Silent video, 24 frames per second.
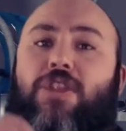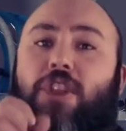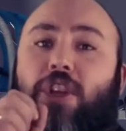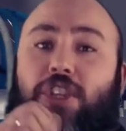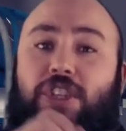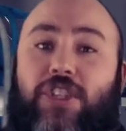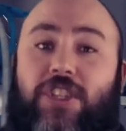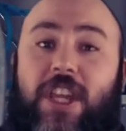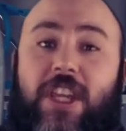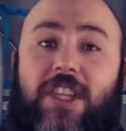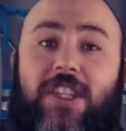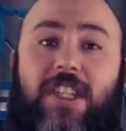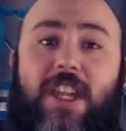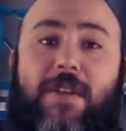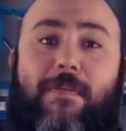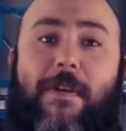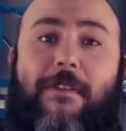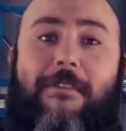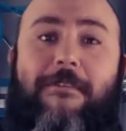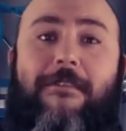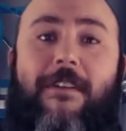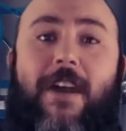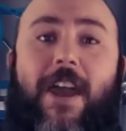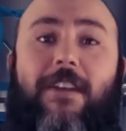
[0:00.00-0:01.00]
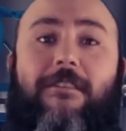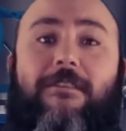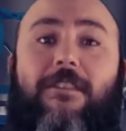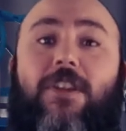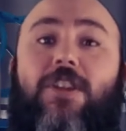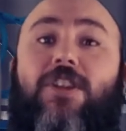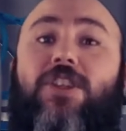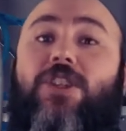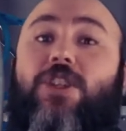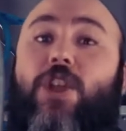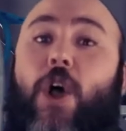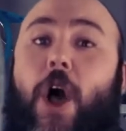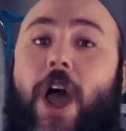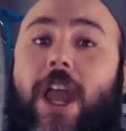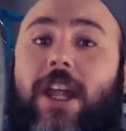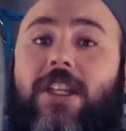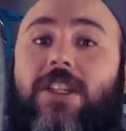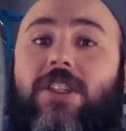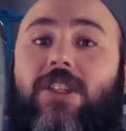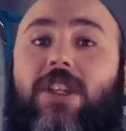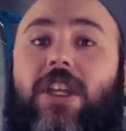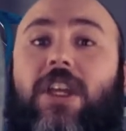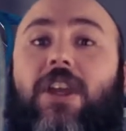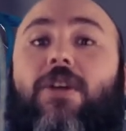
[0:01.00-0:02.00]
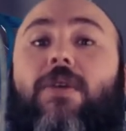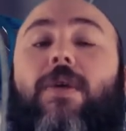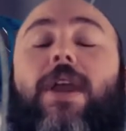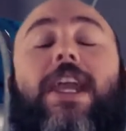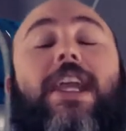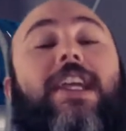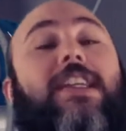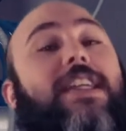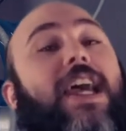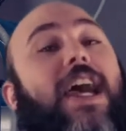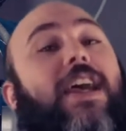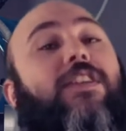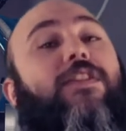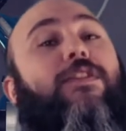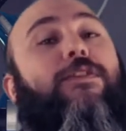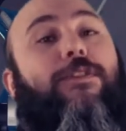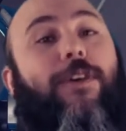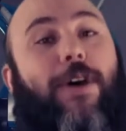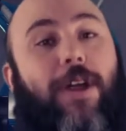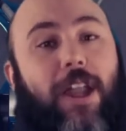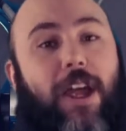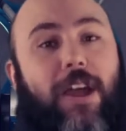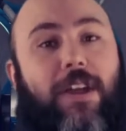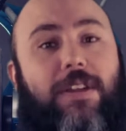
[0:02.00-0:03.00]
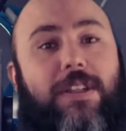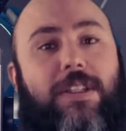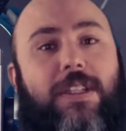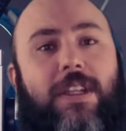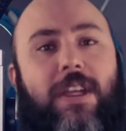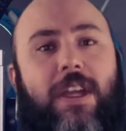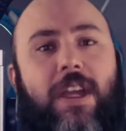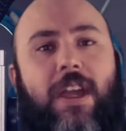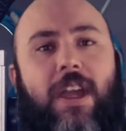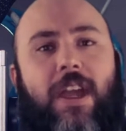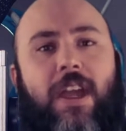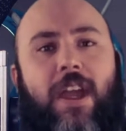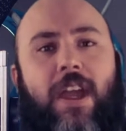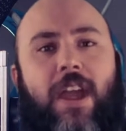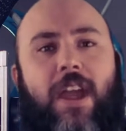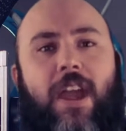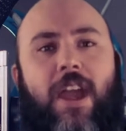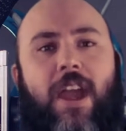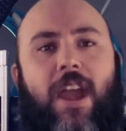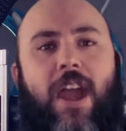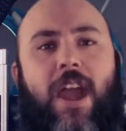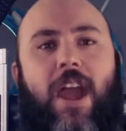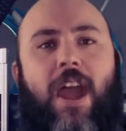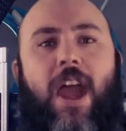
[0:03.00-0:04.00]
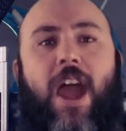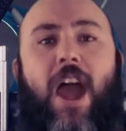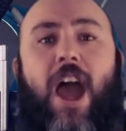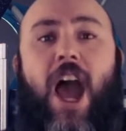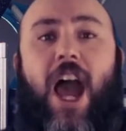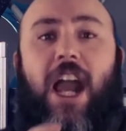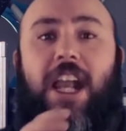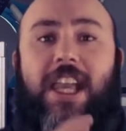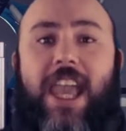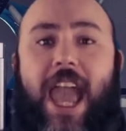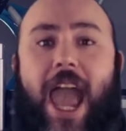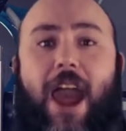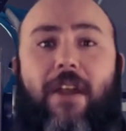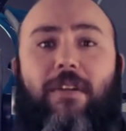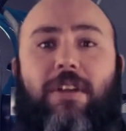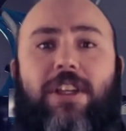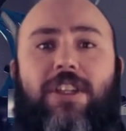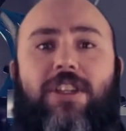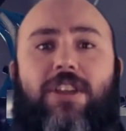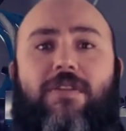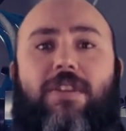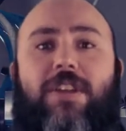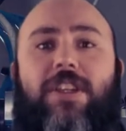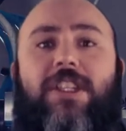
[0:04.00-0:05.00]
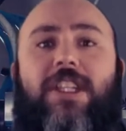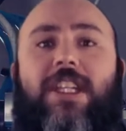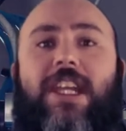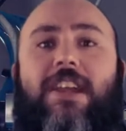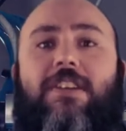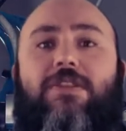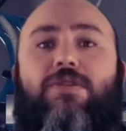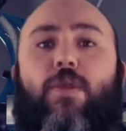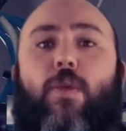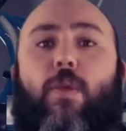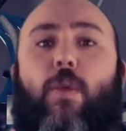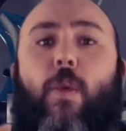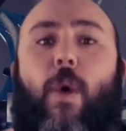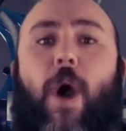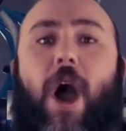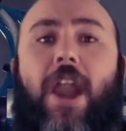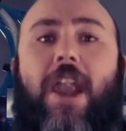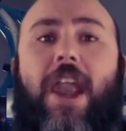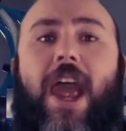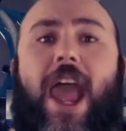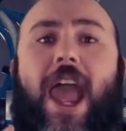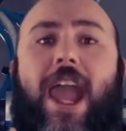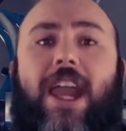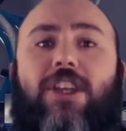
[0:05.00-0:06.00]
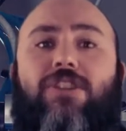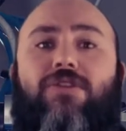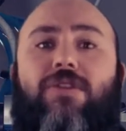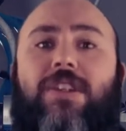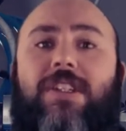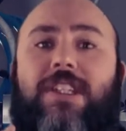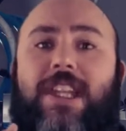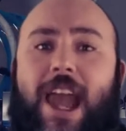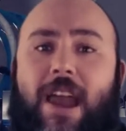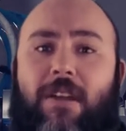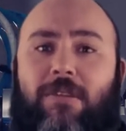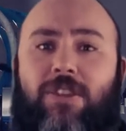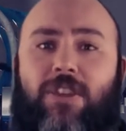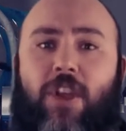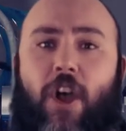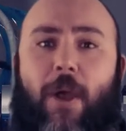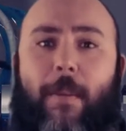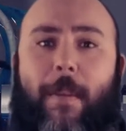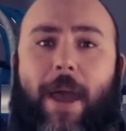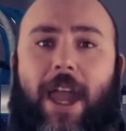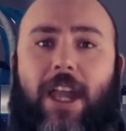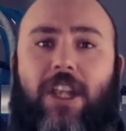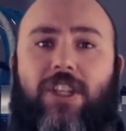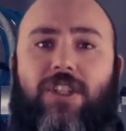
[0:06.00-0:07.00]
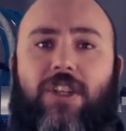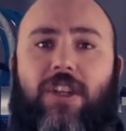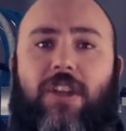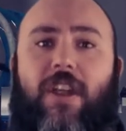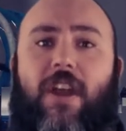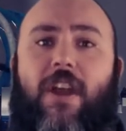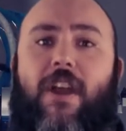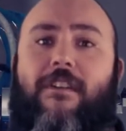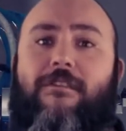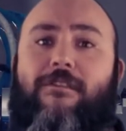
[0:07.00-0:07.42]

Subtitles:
The system effect for the science skill is as follows. A character receives one extra downtime action